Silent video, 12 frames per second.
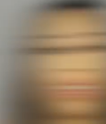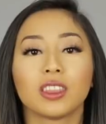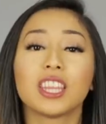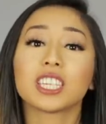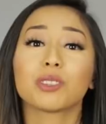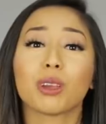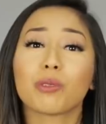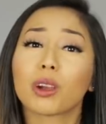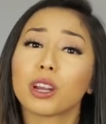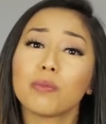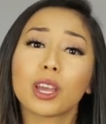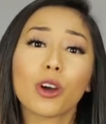This week we're
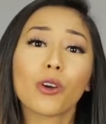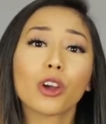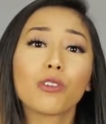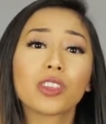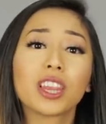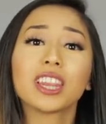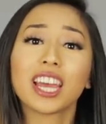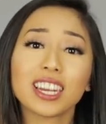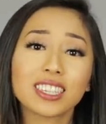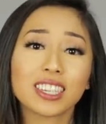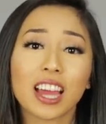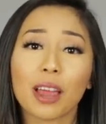going to be going over the
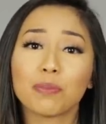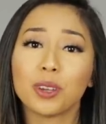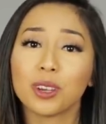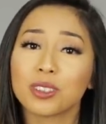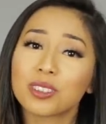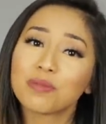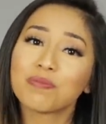latest in hype news.